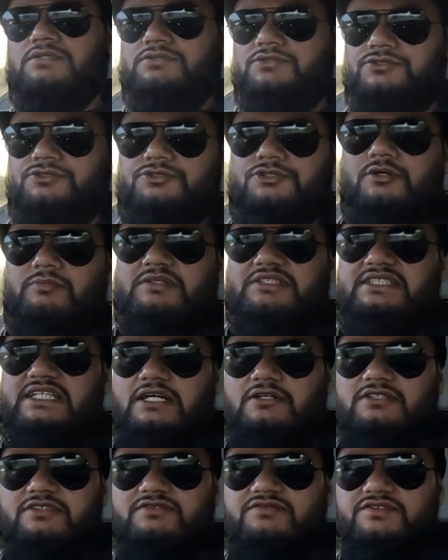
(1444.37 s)
Drop it
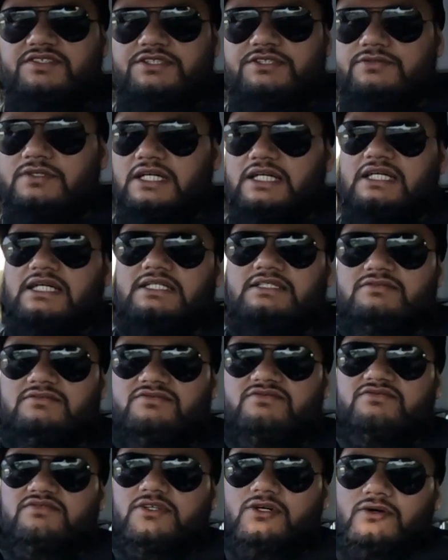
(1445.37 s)
down a few and
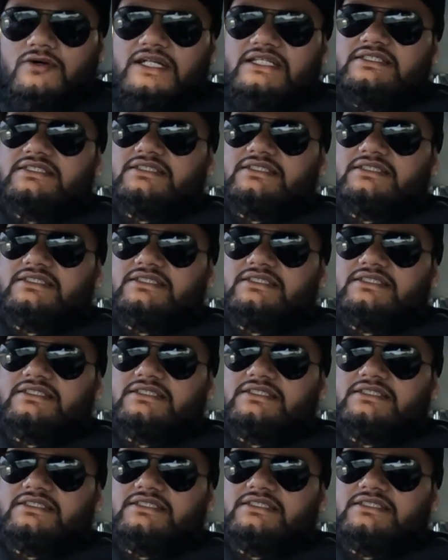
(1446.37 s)
floor it.